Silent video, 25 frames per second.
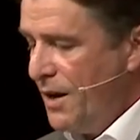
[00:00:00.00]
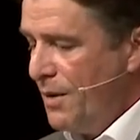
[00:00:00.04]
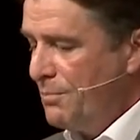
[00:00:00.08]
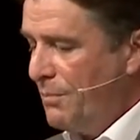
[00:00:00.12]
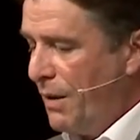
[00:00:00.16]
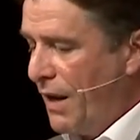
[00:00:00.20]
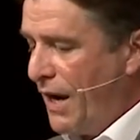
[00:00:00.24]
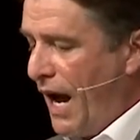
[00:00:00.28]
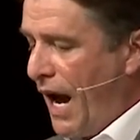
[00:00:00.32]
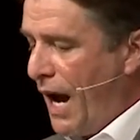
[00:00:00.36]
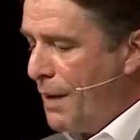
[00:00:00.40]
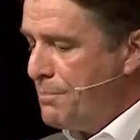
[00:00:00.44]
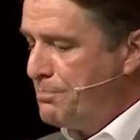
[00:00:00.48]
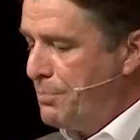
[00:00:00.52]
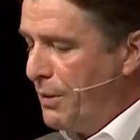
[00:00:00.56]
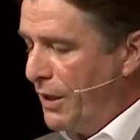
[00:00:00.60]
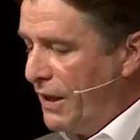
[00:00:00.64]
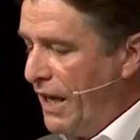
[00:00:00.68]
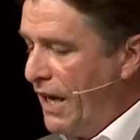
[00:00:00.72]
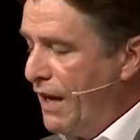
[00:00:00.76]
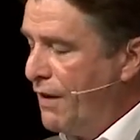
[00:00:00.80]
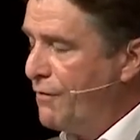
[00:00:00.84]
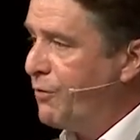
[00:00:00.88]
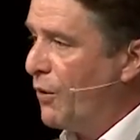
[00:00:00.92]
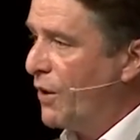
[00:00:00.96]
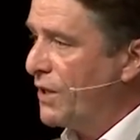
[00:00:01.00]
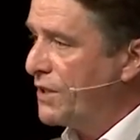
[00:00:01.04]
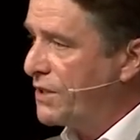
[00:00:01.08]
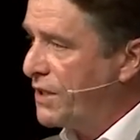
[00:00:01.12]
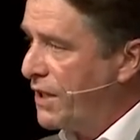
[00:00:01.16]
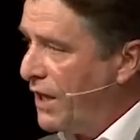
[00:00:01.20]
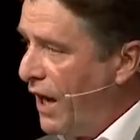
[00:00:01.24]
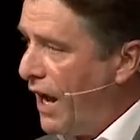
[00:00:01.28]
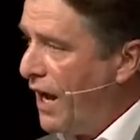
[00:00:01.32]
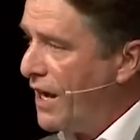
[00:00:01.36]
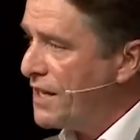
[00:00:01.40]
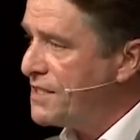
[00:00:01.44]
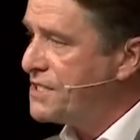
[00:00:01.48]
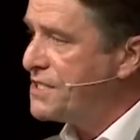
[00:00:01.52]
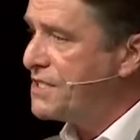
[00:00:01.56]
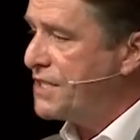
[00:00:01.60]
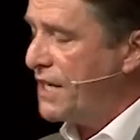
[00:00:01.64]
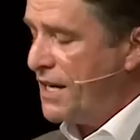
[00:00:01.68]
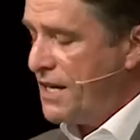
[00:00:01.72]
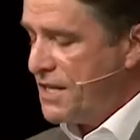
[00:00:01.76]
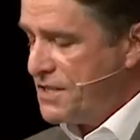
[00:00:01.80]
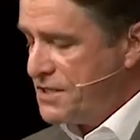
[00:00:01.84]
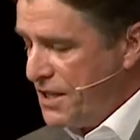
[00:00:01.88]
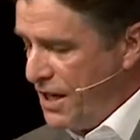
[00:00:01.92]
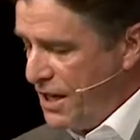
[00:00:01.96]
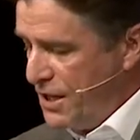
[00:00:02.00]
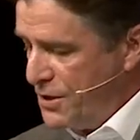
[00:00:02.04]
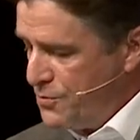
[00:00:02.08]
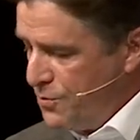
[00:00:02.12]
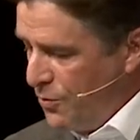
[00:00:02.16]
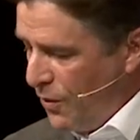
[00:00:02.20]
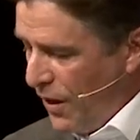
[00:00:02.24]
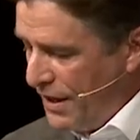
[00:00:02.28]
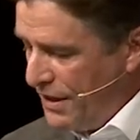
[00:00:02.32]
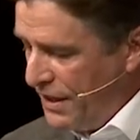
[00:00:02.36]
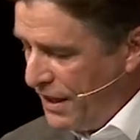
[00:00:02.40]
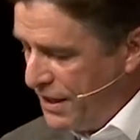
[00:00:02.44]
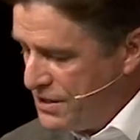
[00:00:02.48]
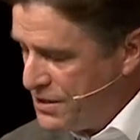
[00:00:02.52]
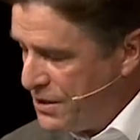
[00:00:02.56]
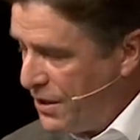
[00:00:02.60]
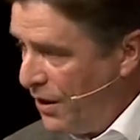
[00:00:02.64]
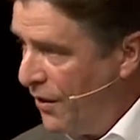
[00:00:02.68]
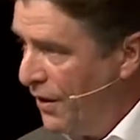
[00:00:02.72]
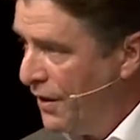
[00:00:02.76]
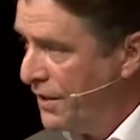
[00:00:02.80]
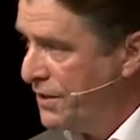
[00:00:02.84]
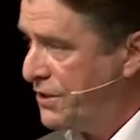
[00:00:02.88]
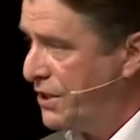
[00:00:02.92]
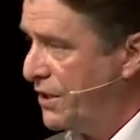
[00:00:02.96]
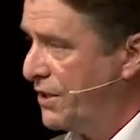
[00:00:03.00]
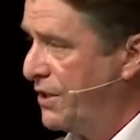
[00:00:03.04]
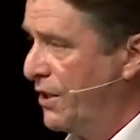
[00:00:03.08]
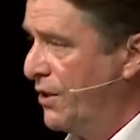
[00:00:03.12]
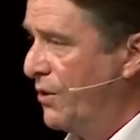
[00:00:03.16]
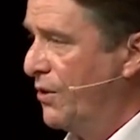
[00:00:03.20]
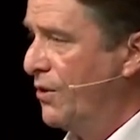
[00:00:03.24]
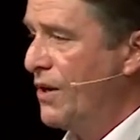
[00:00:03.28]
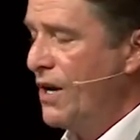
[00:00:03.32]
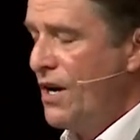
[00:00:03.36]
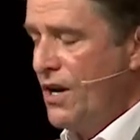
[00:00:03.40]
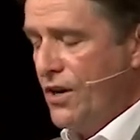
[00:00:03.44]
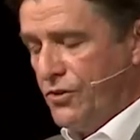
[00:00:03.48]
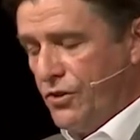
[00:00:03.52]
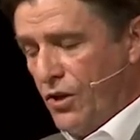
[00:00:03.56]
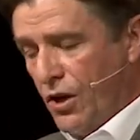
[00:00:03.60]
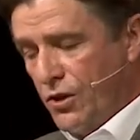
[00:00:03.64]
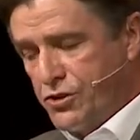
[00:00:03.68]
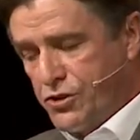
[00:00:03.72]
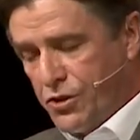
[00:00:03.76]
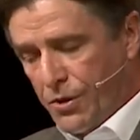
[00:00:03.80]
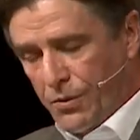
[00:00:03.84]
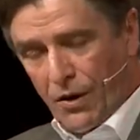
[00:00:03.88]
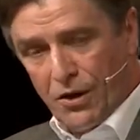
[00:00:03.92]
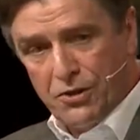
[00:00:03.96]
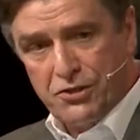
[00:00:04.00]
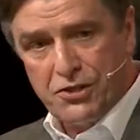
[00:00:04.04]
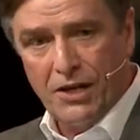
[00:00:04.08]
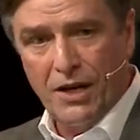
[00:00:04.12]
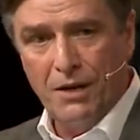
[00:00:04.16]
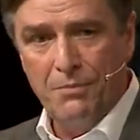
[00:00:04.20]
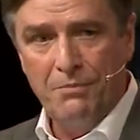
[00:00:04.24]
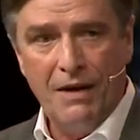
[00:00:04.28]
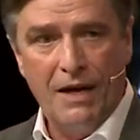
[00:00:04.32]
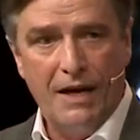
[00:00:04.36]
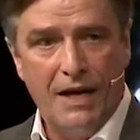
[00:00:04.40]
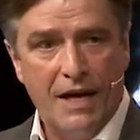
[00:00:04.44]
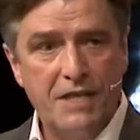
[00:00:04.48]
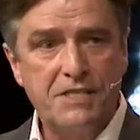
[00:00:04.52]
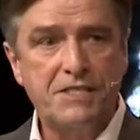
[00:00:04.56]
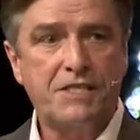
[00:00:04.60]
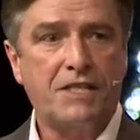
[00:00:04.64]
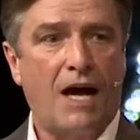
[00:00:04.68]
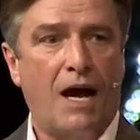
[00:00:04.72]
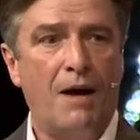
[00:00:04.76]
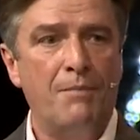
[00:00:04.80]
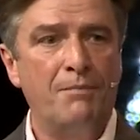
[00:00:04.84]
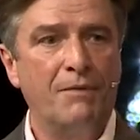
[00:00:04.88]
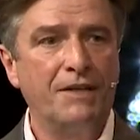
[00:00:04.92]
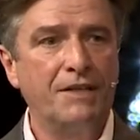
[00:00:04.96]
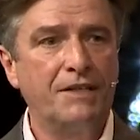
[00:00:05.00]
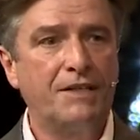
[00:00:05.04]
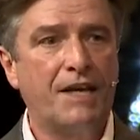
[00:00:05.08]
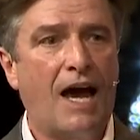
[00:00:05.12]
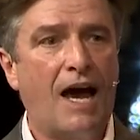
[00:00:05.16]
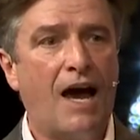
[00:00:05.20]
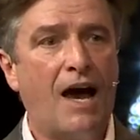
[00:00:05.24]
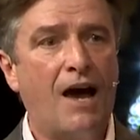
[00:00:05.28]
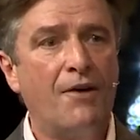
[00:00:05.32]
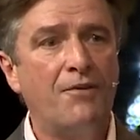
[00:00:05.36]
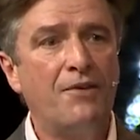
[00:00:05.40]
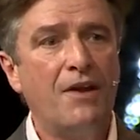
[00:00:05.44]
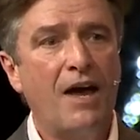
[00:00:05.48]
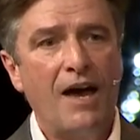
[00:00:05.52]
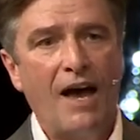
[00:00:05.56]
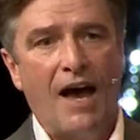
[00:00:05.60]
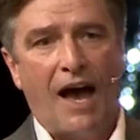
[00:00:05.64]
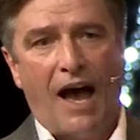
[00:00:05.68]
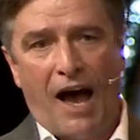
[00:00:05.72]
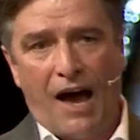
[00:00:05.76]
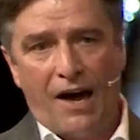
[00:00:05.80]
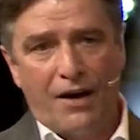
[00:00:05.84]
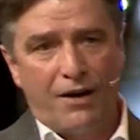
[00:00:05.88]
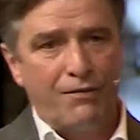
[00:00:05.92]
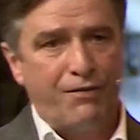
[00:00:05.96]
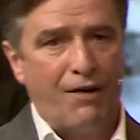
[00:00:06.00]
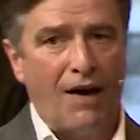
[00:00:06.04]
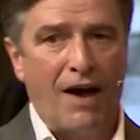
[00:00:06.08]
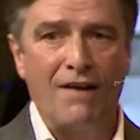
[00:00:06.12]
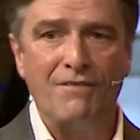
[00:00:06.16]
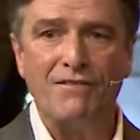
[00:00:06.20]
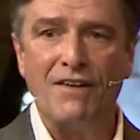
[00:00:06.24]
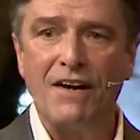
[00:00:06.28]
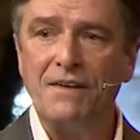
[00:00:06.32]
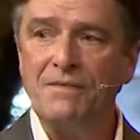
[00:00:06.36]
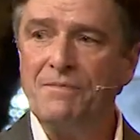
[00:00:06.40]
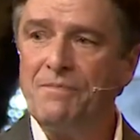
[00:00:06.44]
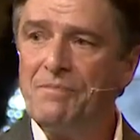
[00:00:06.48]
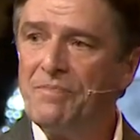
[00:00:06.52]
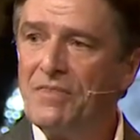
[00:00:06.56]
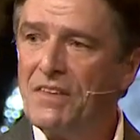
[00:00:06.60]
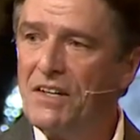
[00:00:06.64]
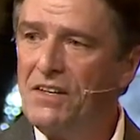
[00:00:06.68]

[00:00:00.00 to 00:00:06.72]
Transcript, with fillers: But I believe what God says is what he's going to do. New Jerusalem is coming down out of heaven.